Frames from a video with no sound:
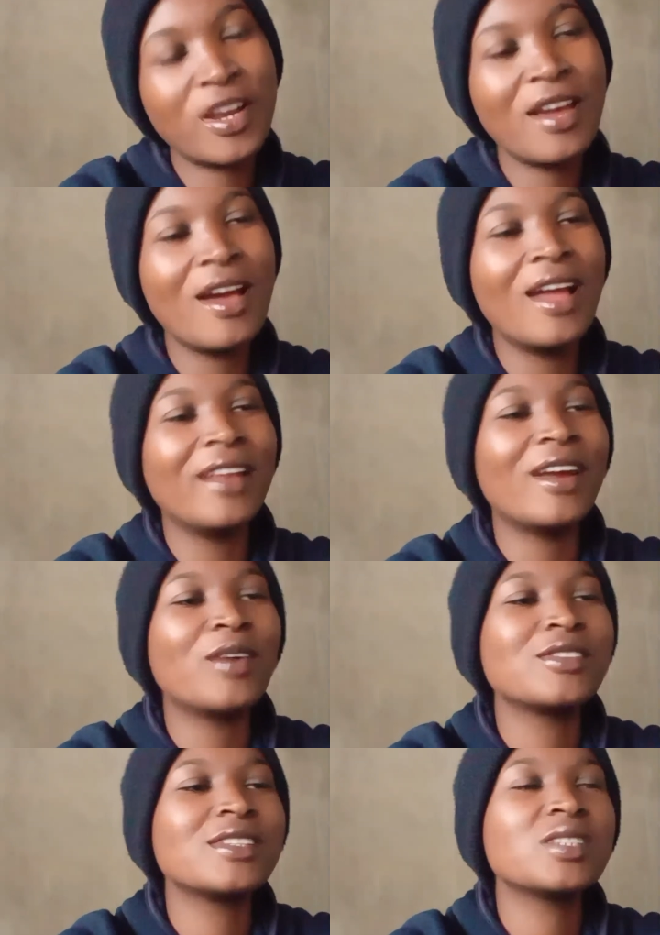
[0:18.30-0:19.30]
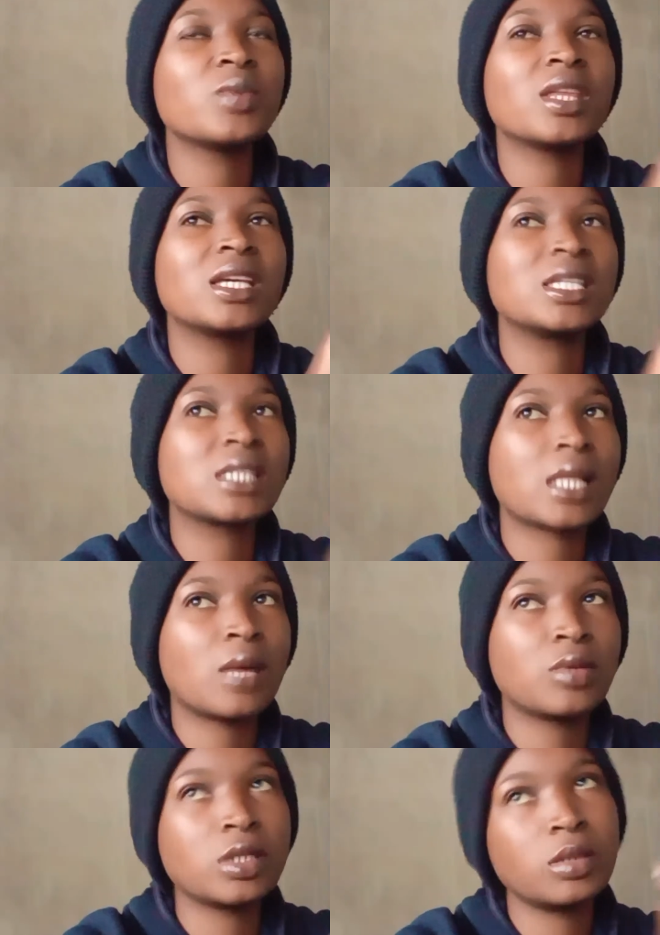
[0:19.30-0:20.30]
Now, today's weather is
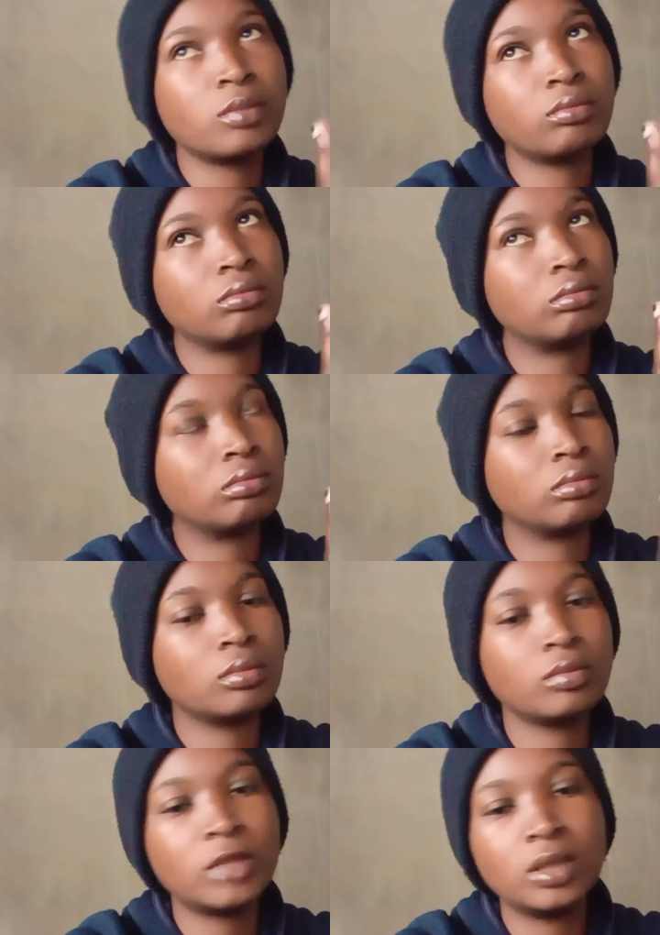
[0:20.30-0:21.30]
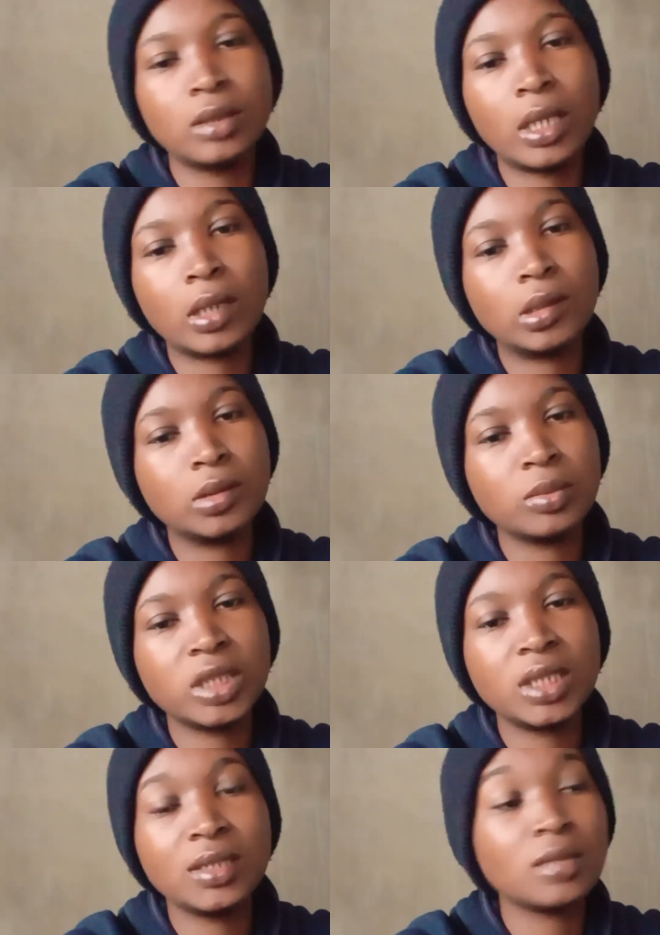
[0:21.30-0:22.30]
cloudy. I don't know, man.
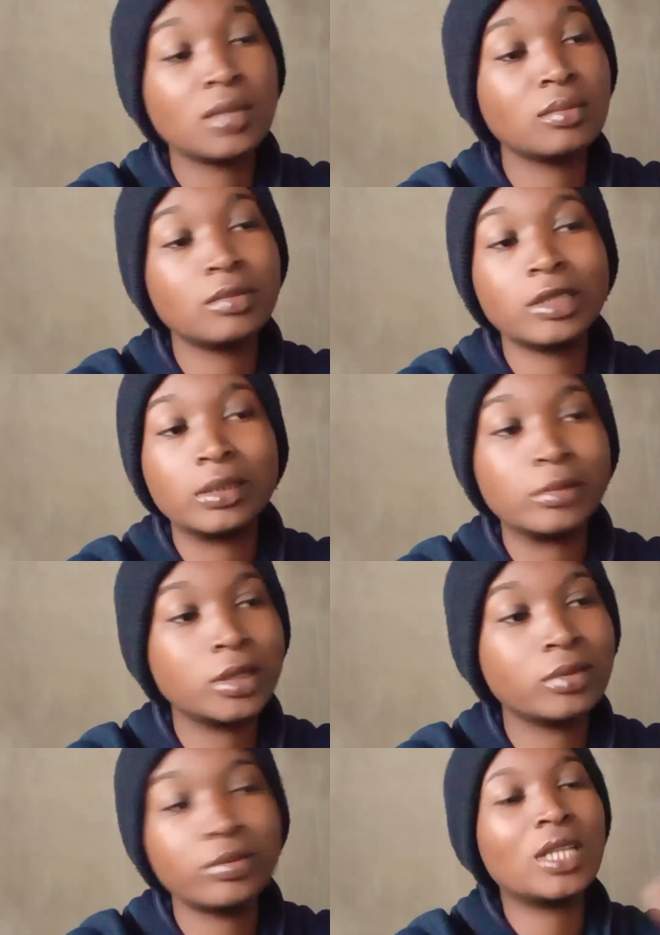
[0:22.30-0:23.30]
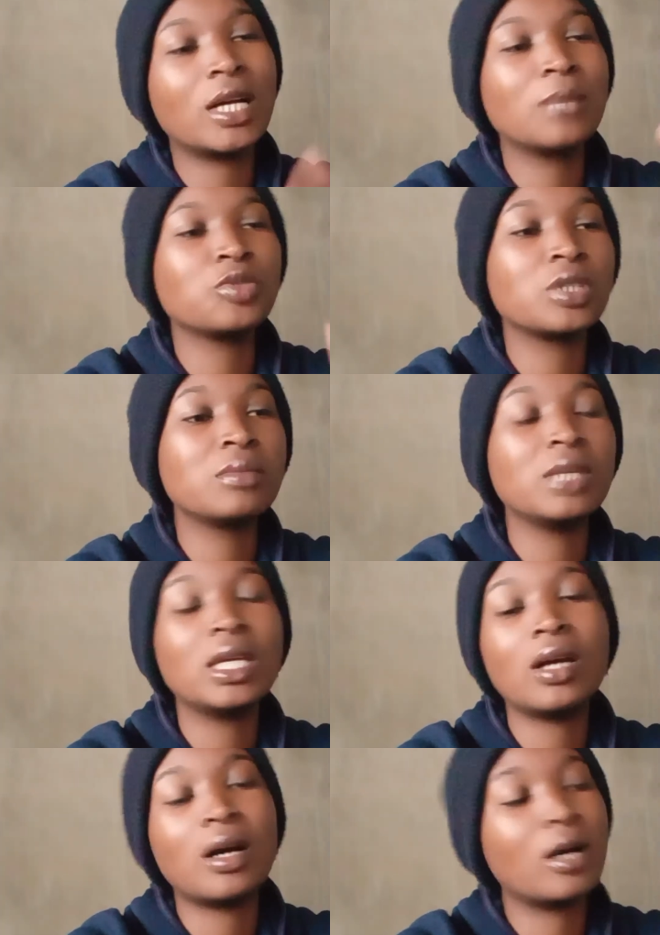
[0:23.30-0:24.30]
It's a big. Join me.
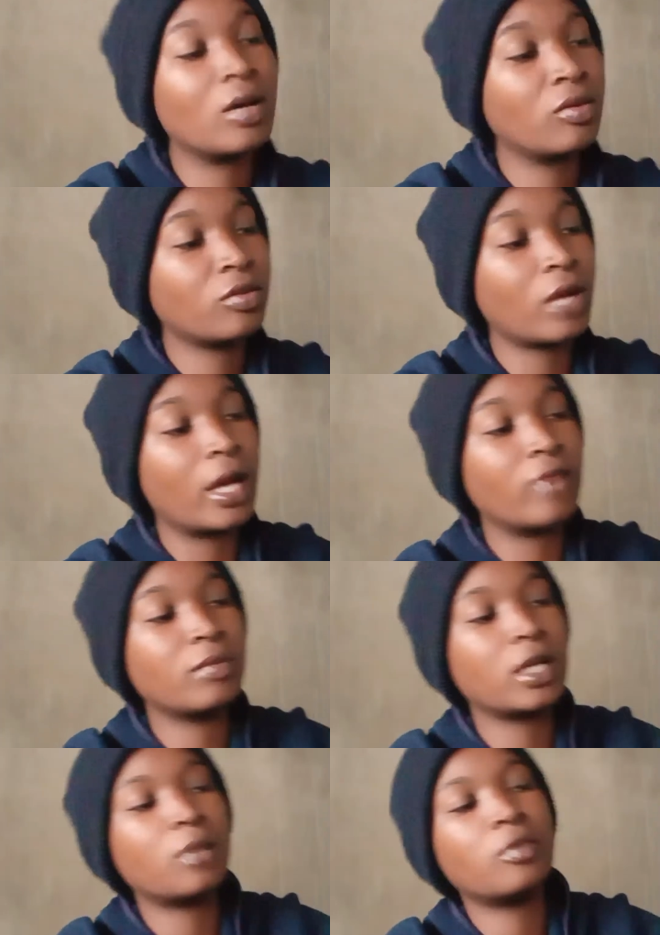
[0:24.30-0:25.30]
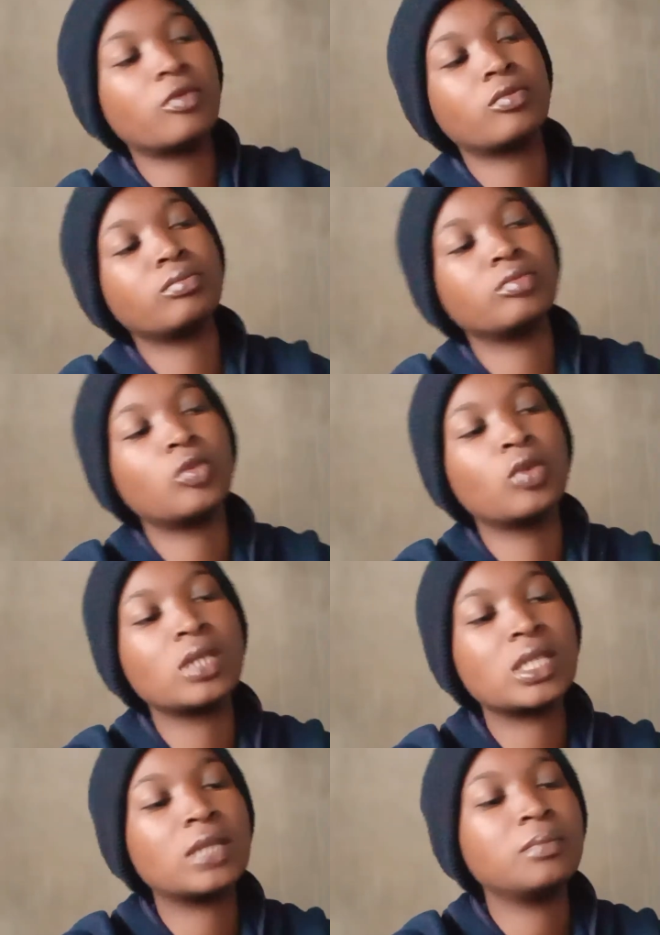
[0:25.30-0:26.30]
I have my cup of
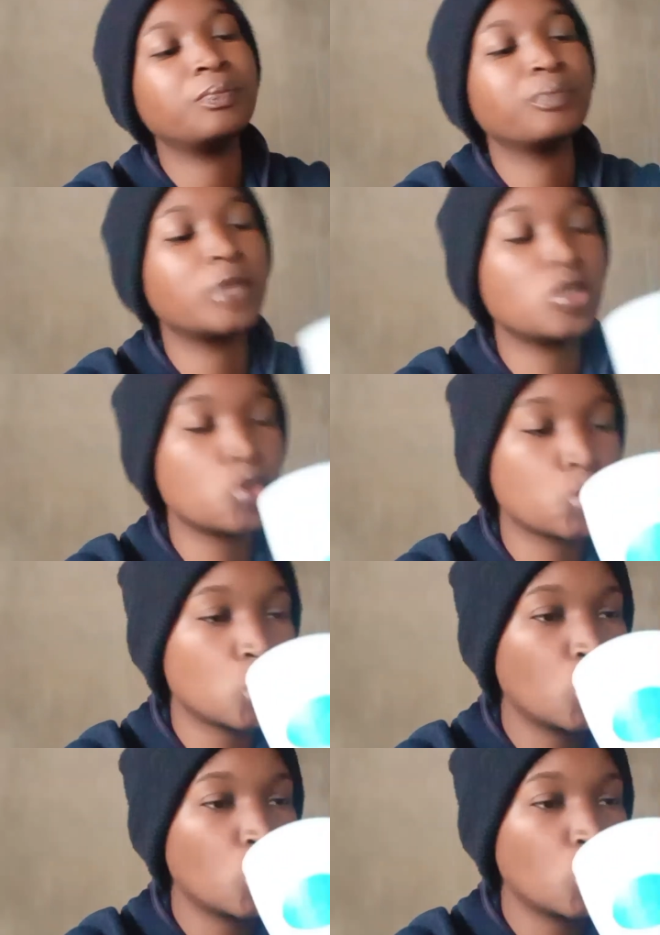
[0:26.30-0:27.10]
water, per usual.